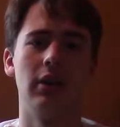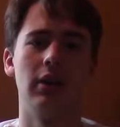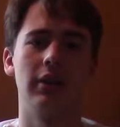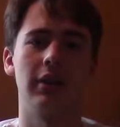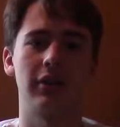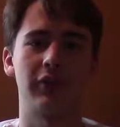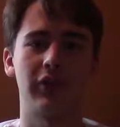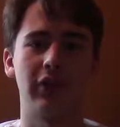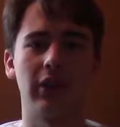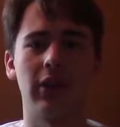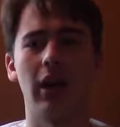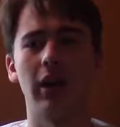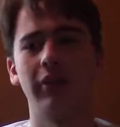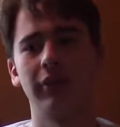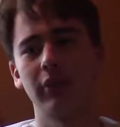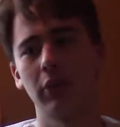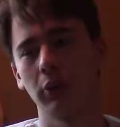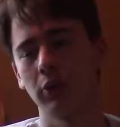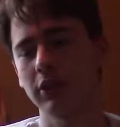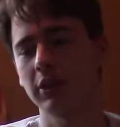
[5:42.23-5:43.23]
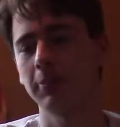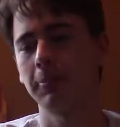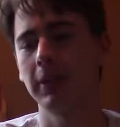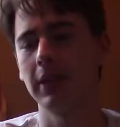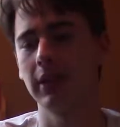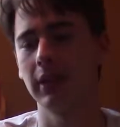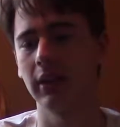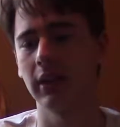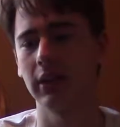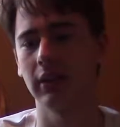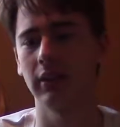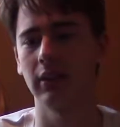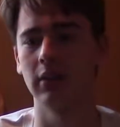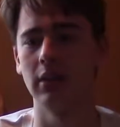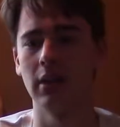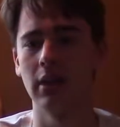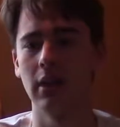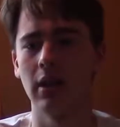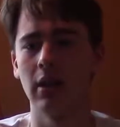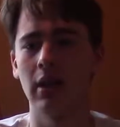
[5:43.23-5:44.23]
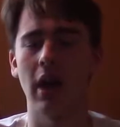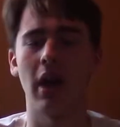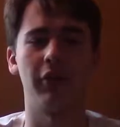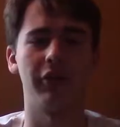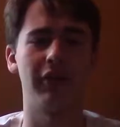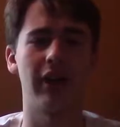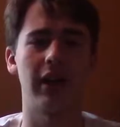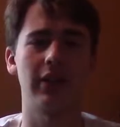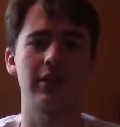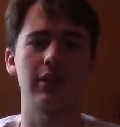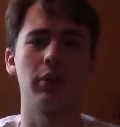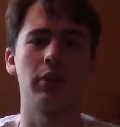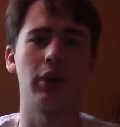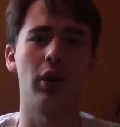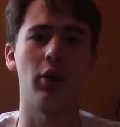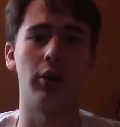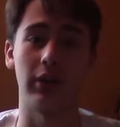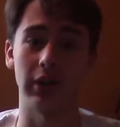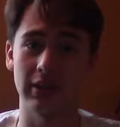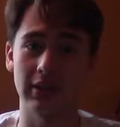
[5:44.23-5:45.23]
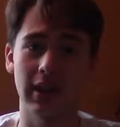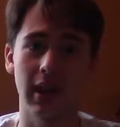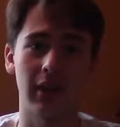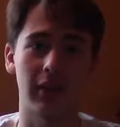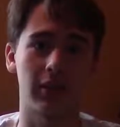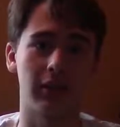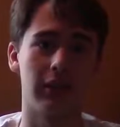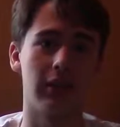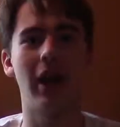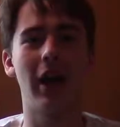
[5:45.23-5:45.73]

thus figuring out if they were speeding, how fast they were going exactly.